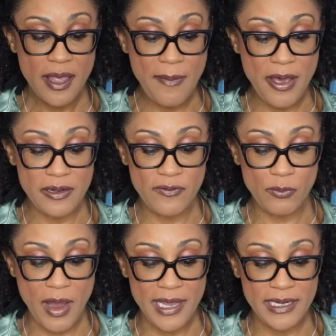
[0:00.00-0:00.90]
about a
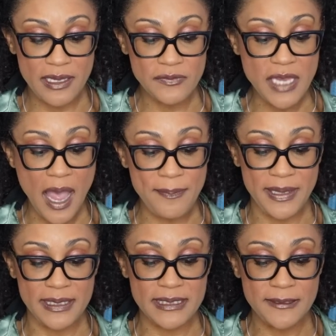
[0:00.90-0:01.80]
variety of
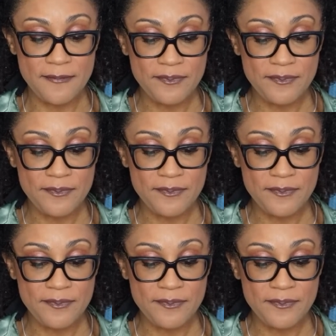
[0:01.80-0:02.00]
topics.